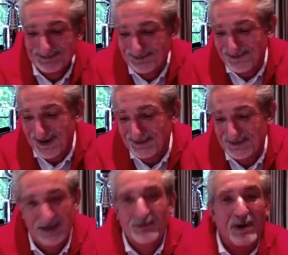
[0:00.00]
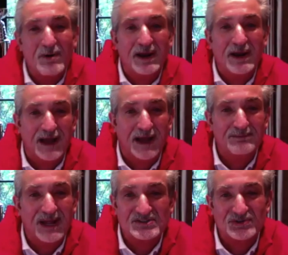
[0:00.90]
friend said, wait, I'm
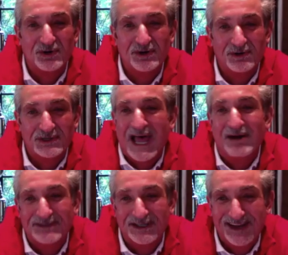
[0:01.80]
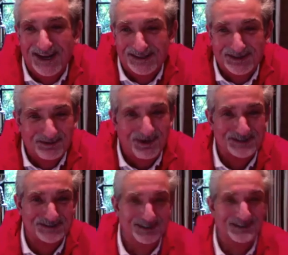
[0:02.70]
not sure you're allowed to dance in
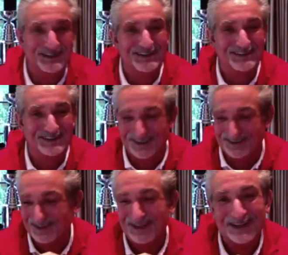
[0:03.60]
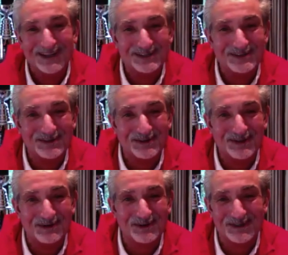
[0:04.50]
Washington, D.C. And so
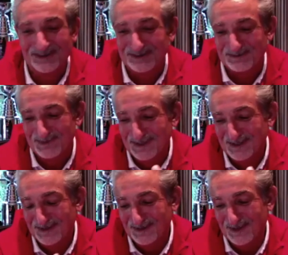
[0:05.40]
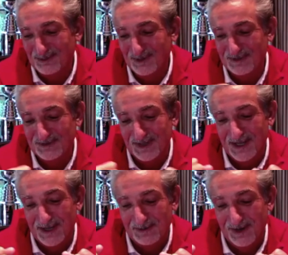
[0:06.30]
there was
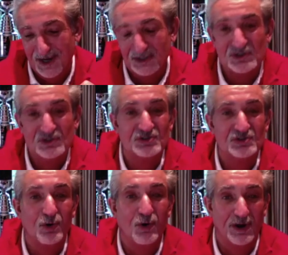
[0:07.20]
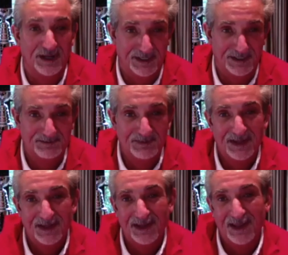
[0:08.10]
a joy
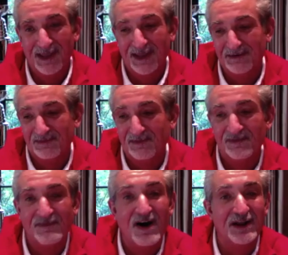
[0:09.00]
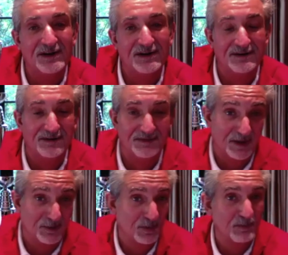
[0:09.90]
and fun
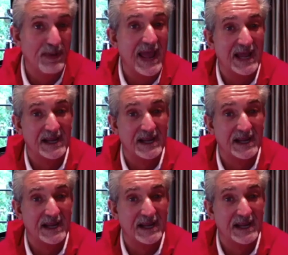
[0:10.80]
that we're back.